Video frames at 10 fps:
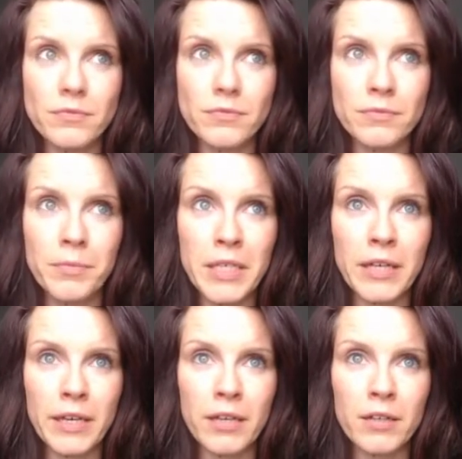
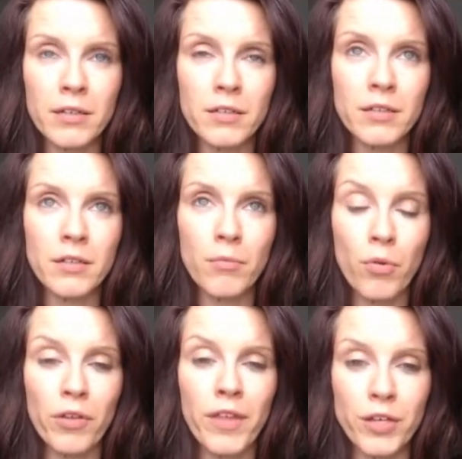meaning
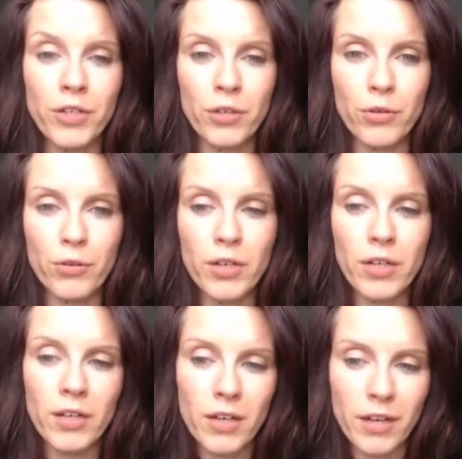more than you
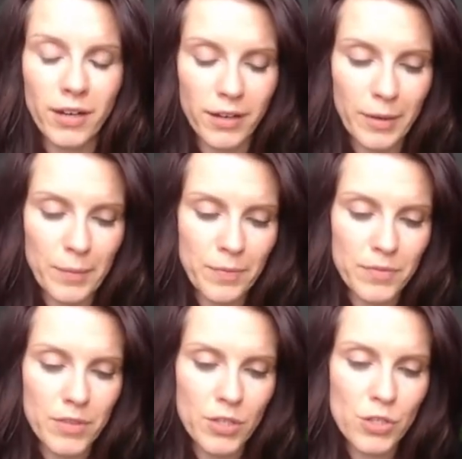um,
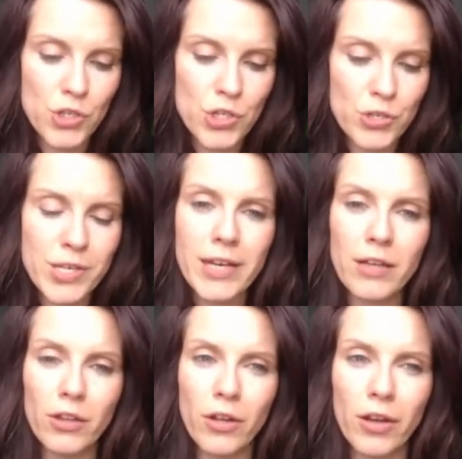to take
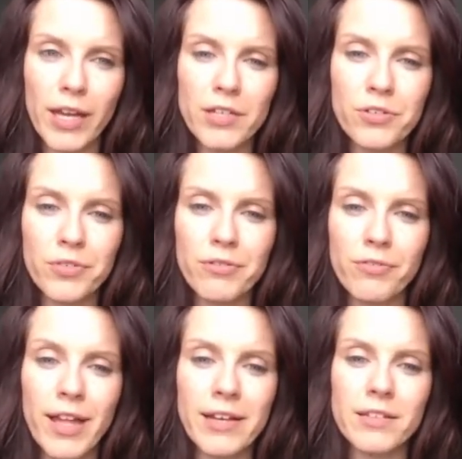a look and to
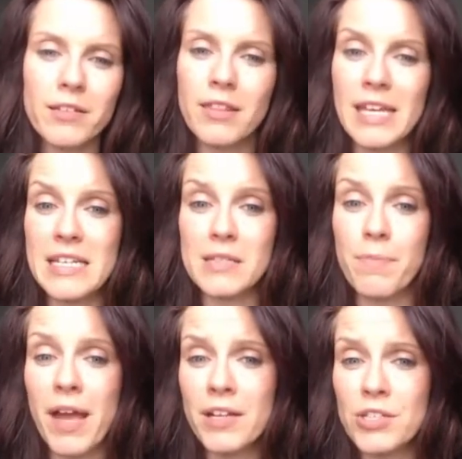reflect things
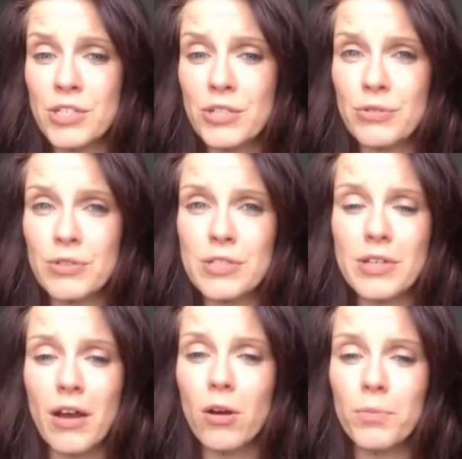back to you and
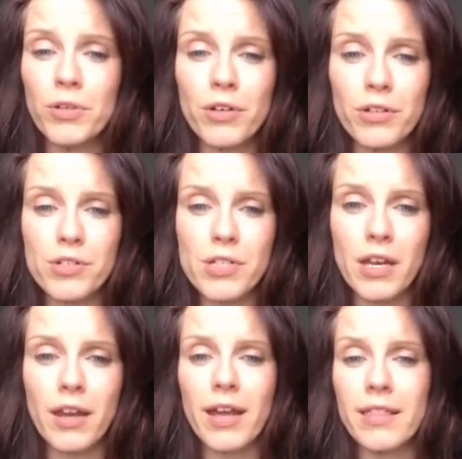to help you
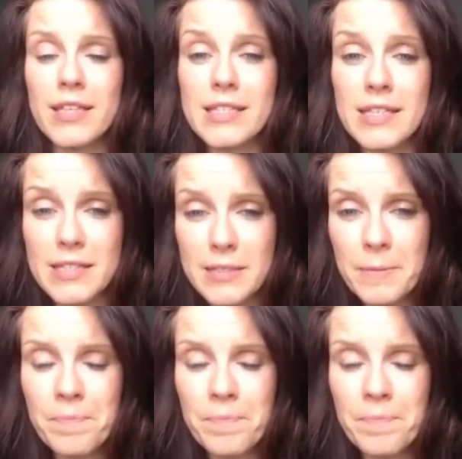understand hey this is